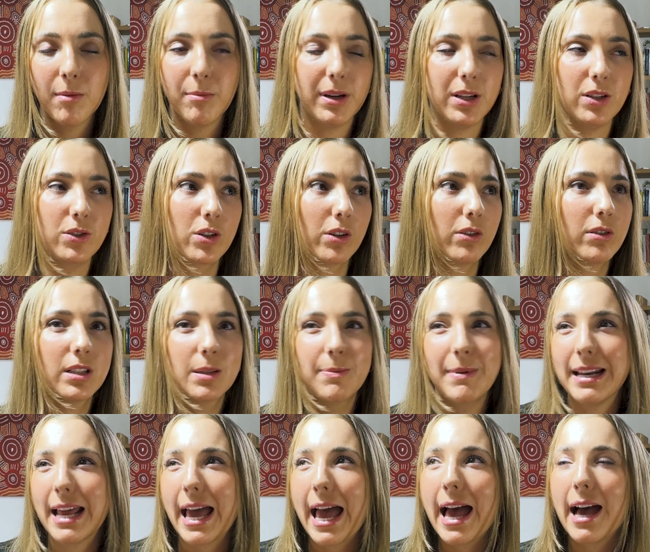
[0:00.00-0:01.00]
But don't
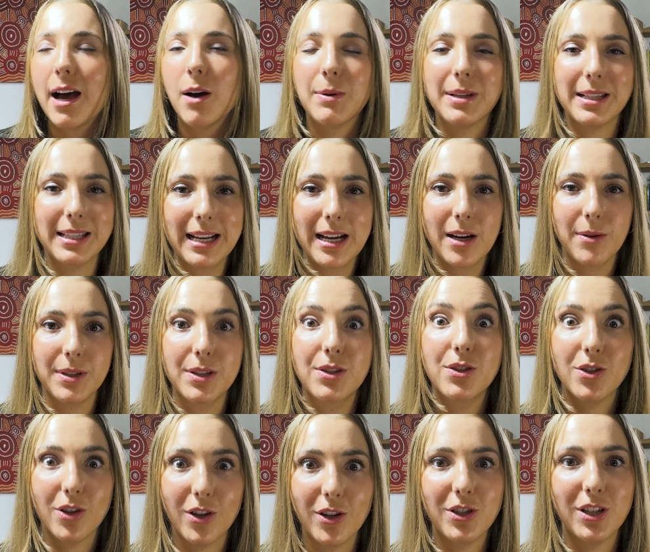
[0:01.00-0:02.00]
spend hours and hours
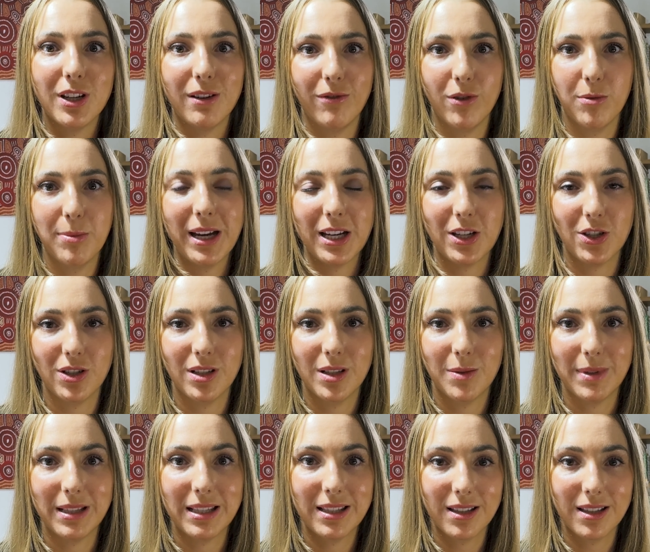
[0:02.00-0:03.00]
searching for patients with